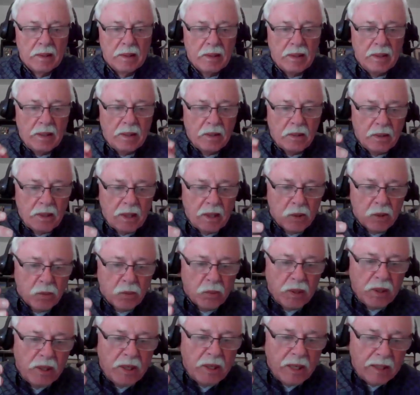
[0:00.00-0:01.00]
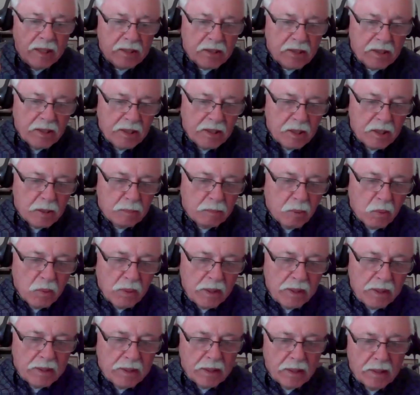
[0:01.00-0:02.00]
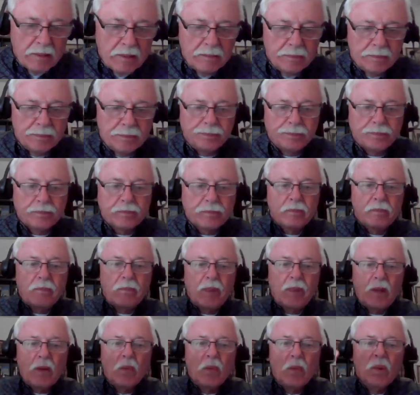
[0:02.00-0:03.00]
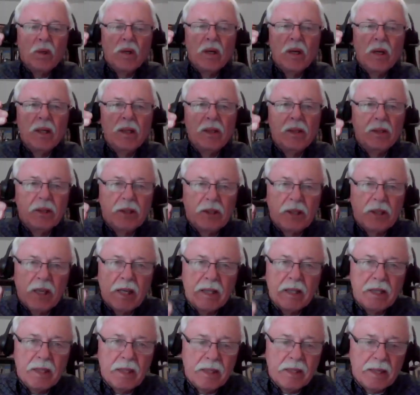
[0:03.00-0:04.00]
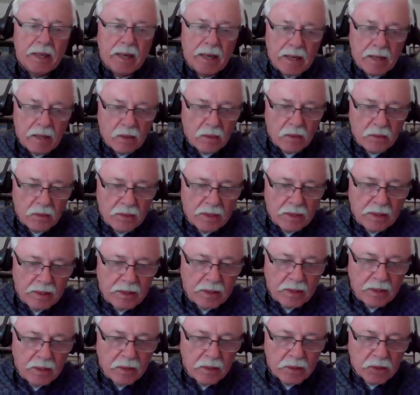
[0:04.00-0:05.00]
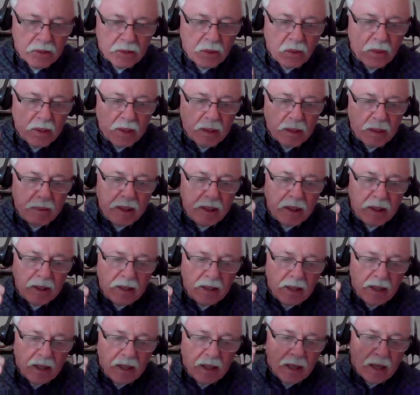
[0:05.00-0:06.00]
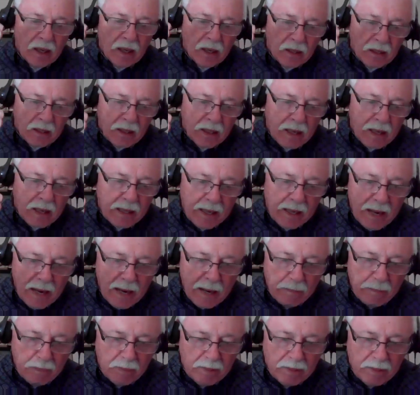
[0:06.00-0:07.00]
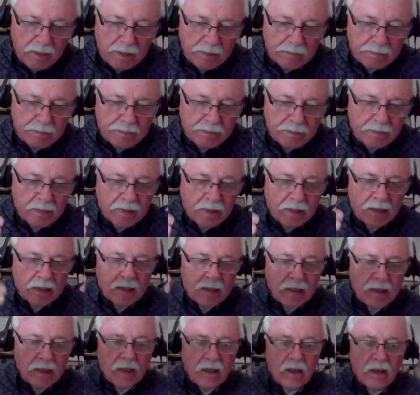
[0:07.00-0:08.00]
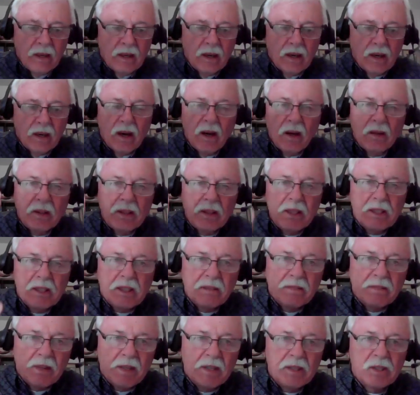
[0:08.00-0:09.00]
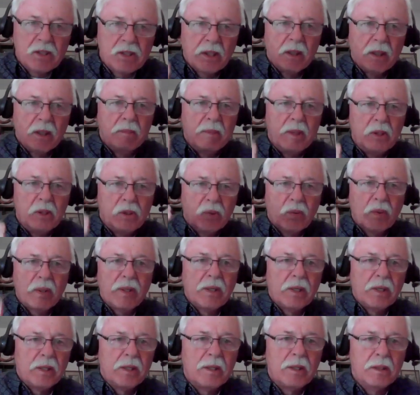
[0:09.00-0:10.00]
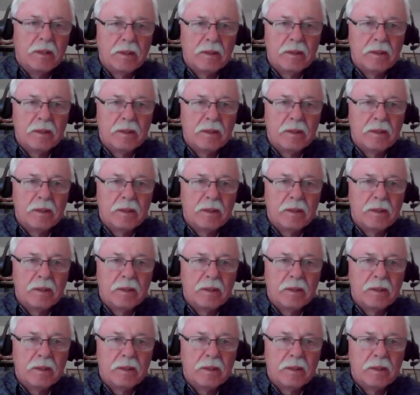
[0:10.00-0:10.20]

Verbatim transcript: Now, as we get to this point, then, we're understanding now that there's going to be a lot happening. All these events are going to be triggered